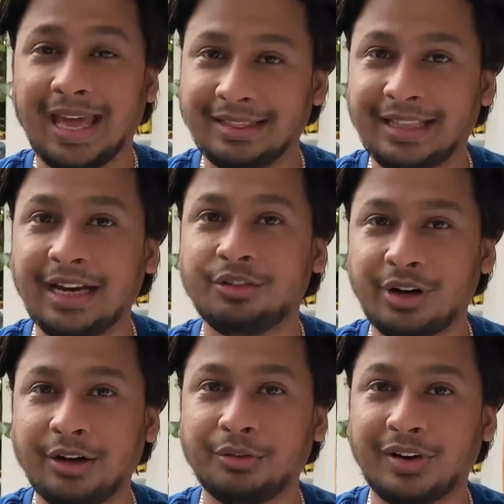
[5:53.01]
and then
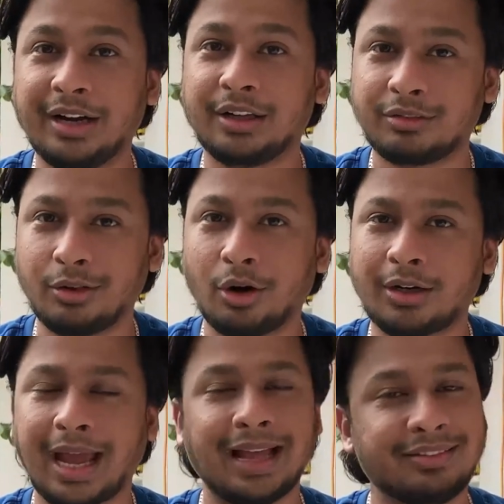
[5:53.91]
try to find a
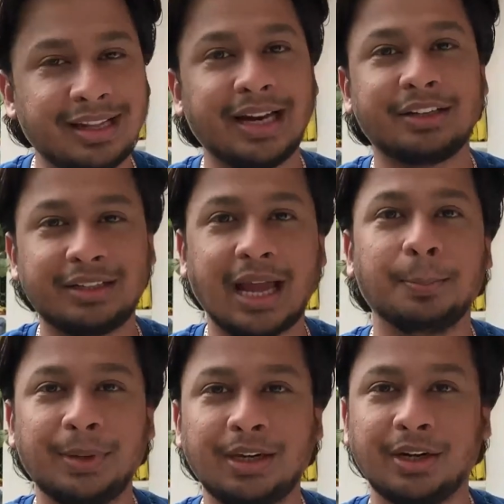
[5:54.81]
slot and select a
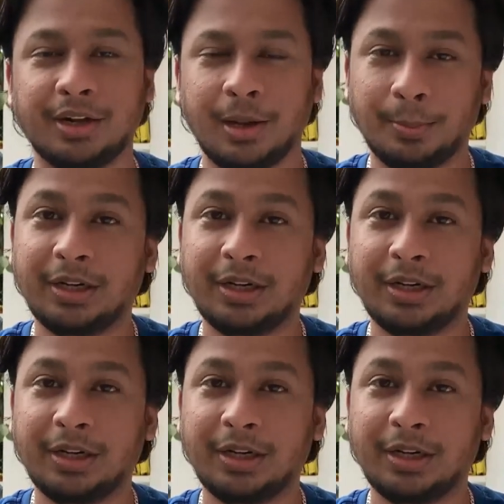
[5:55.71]
time period